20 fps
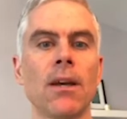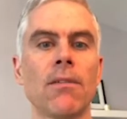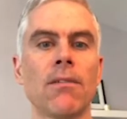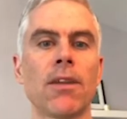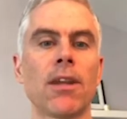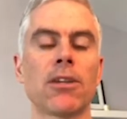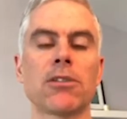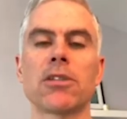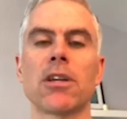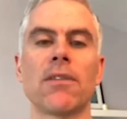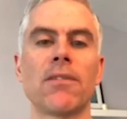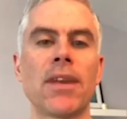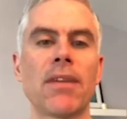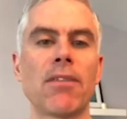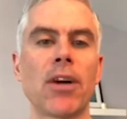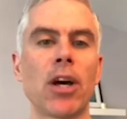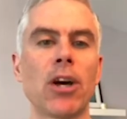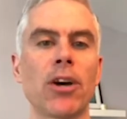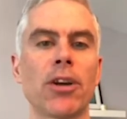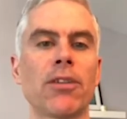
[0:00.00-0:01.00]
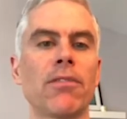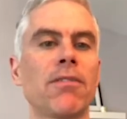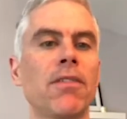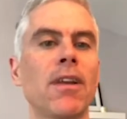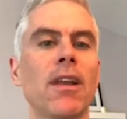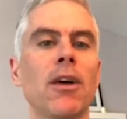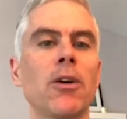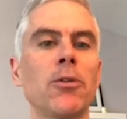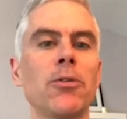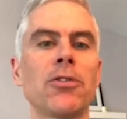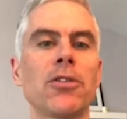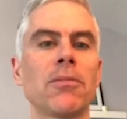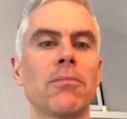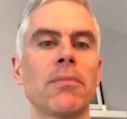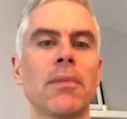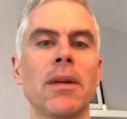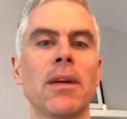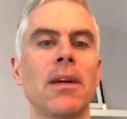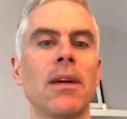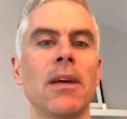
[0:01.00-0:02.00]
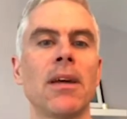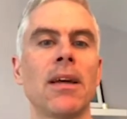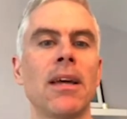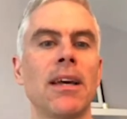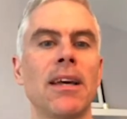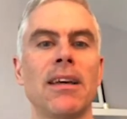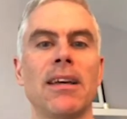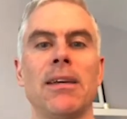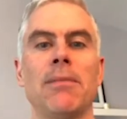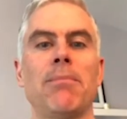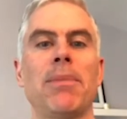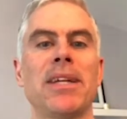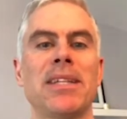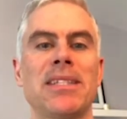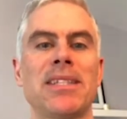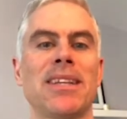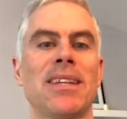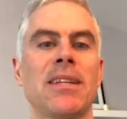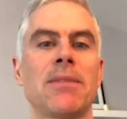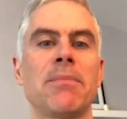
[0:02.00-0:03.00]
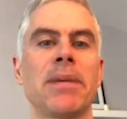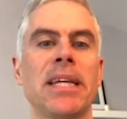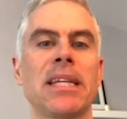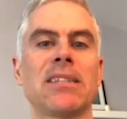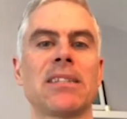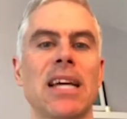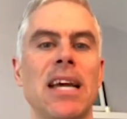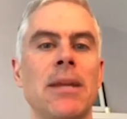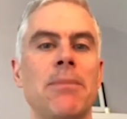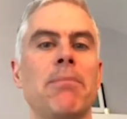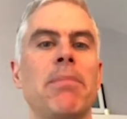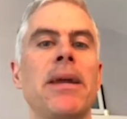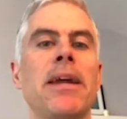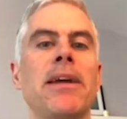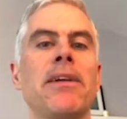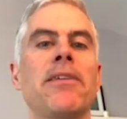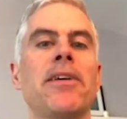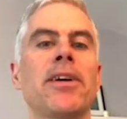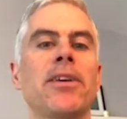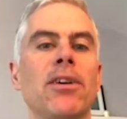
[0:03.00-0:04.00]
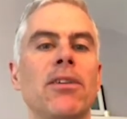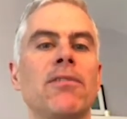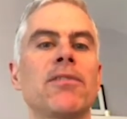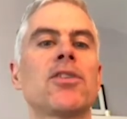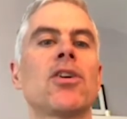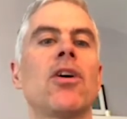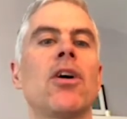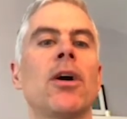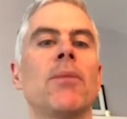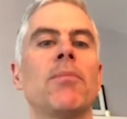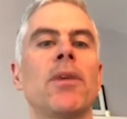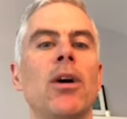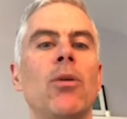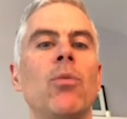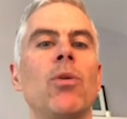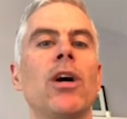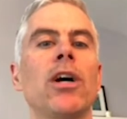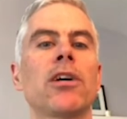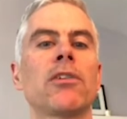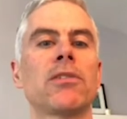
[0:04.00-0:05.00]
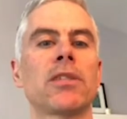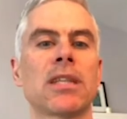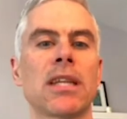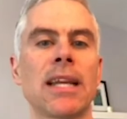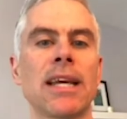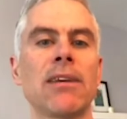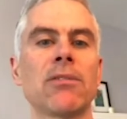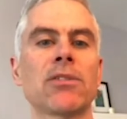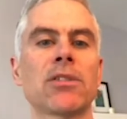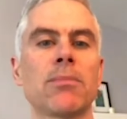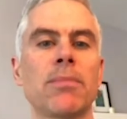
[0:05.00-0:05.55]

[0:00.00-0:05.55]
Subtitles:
For those that have never heard of furloughed, it basically means a period of time that a worker is allowed